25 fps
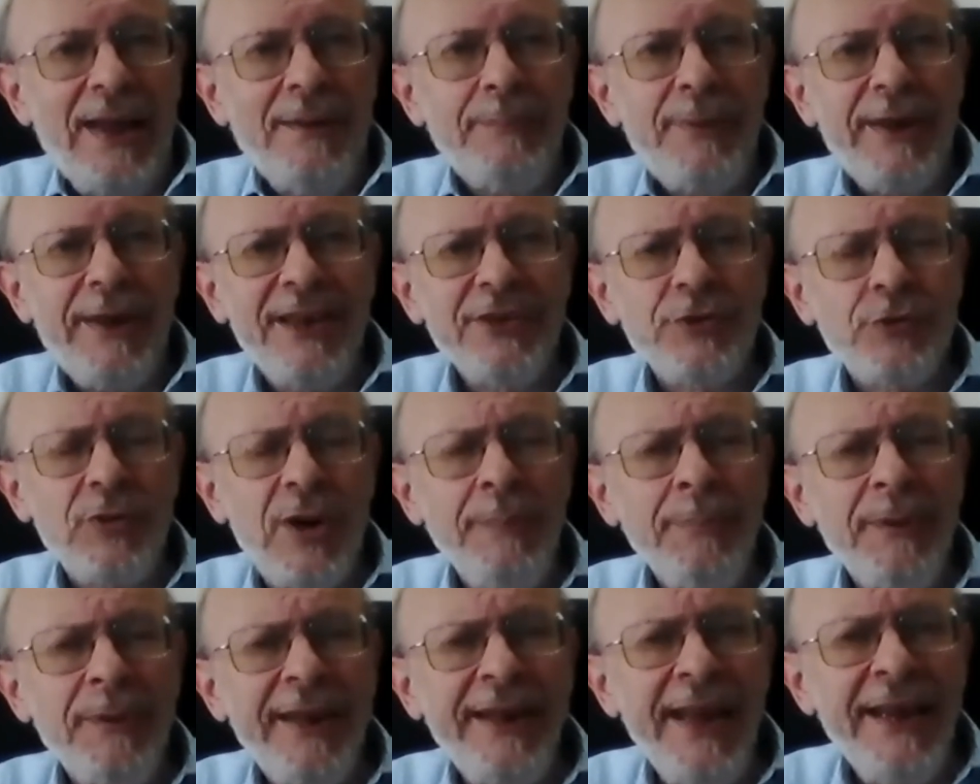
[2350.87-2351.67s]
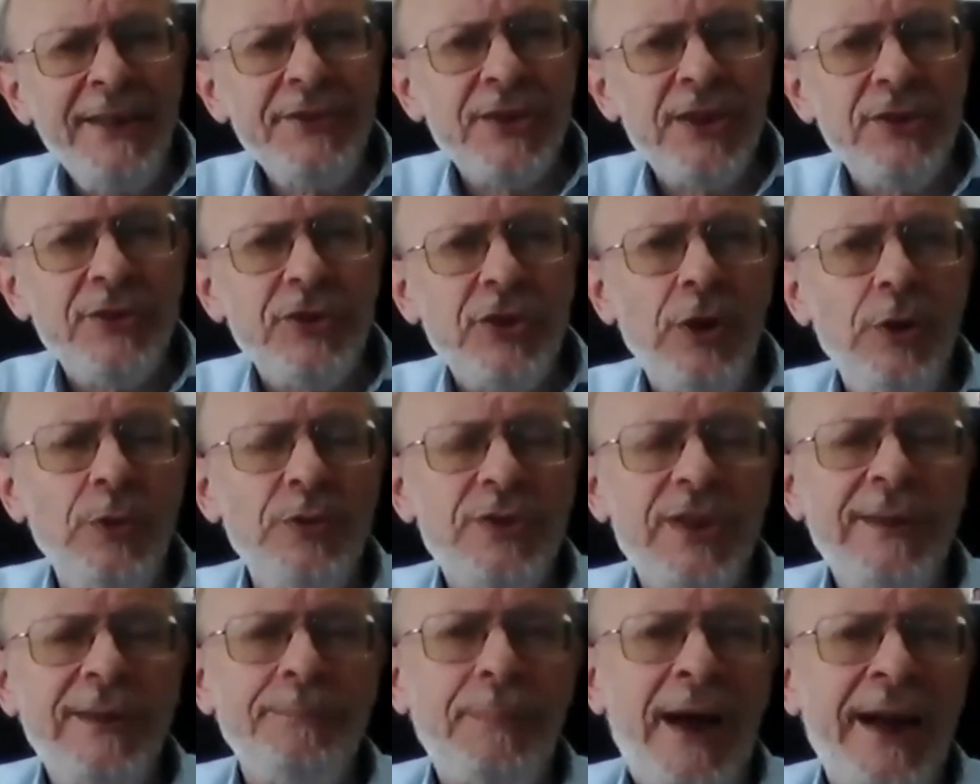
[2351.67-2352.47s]
because Rabbi Eliezer is
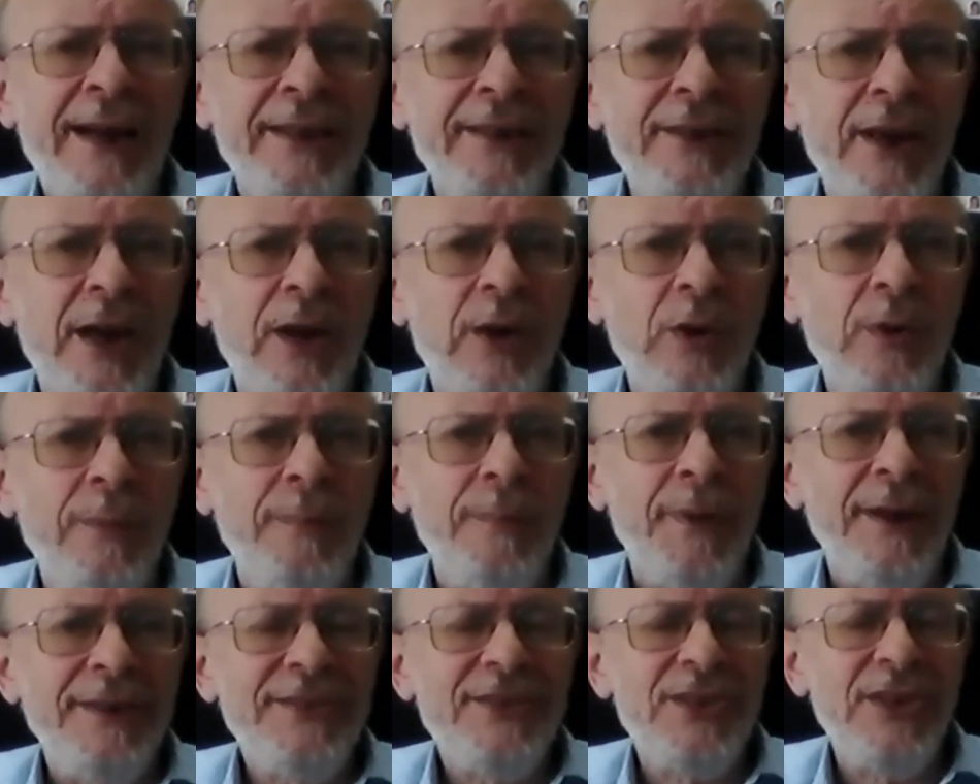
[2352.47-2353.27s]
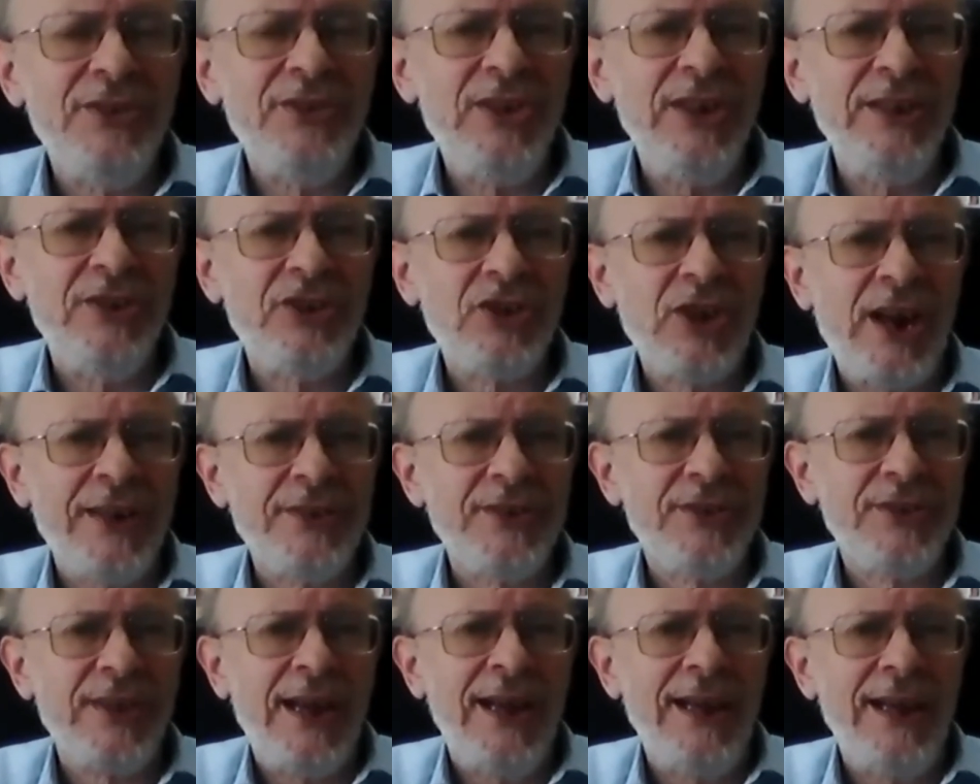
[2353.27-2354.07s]
using Bayom to teach
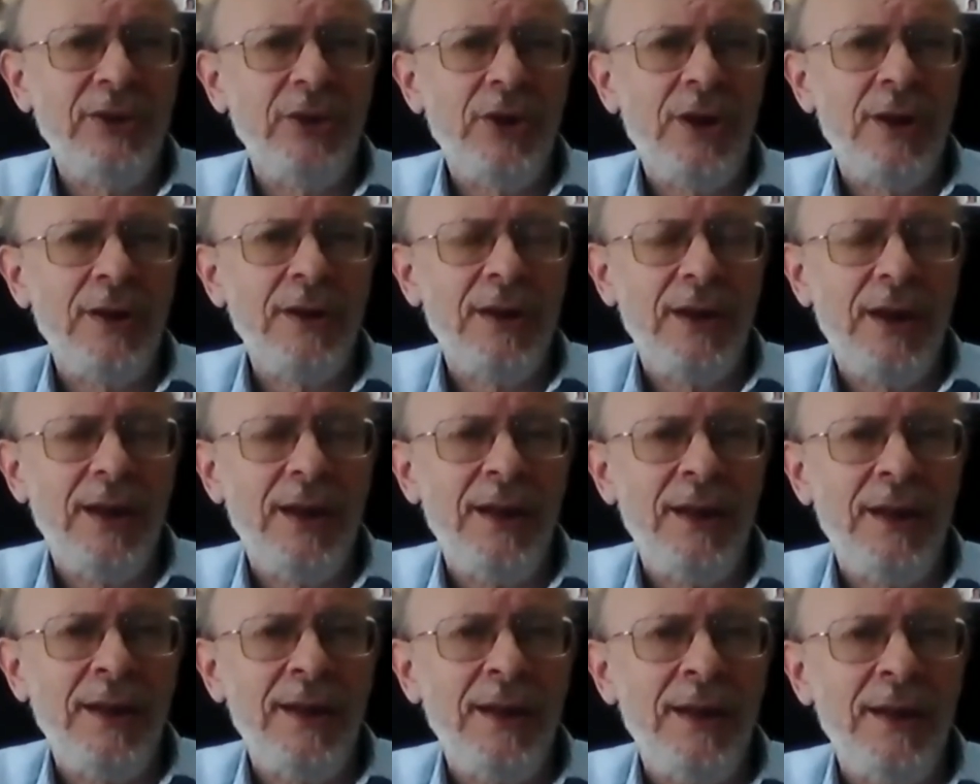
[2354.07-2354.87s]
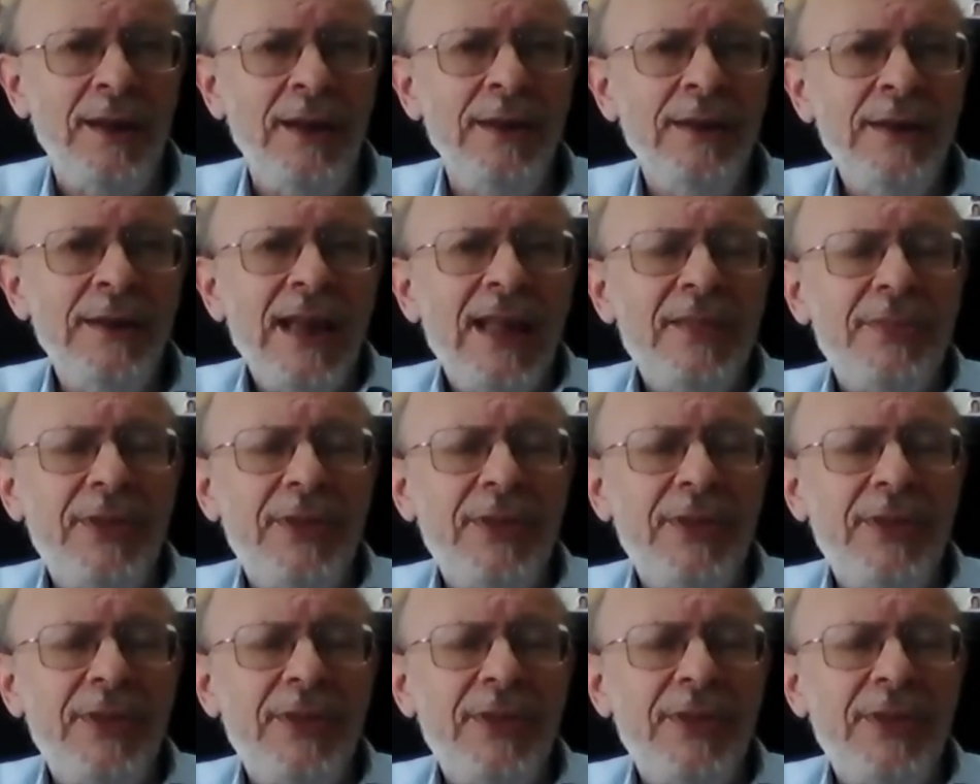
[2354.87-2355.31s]
us the halacha